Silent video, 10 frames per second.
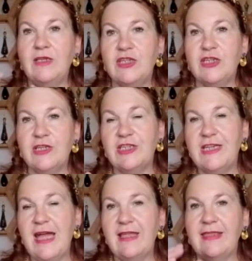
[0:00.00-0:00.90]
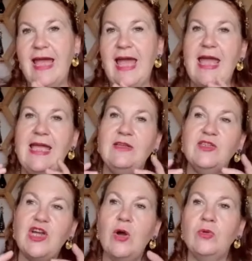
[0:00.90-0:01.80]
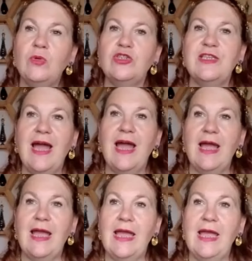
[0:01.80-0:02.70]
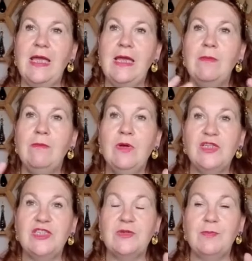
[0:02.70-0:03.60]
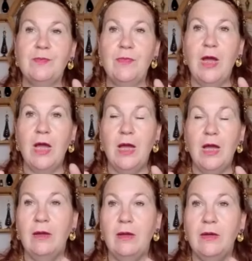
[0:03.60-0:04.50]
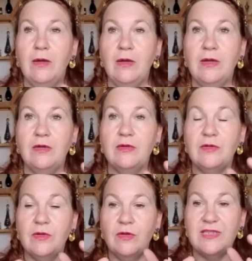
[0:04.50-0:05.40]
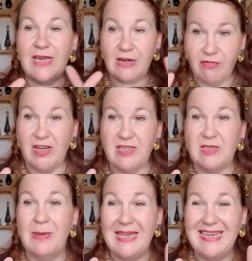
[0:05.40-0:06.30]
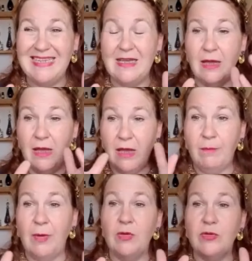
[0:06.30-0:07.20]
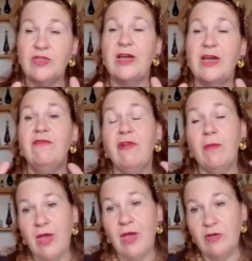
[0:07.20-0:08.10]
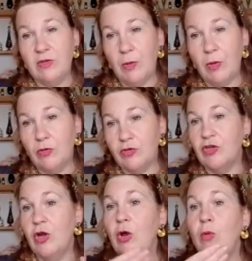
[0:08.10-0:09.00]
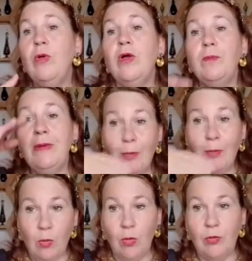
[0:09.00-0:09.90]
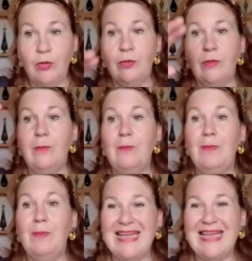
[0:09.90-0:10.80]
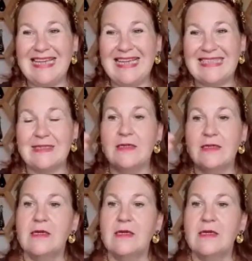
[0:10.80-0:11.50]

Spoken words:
to get there, he's told that he must sacrifice bulls, and from those bulls will be born bees.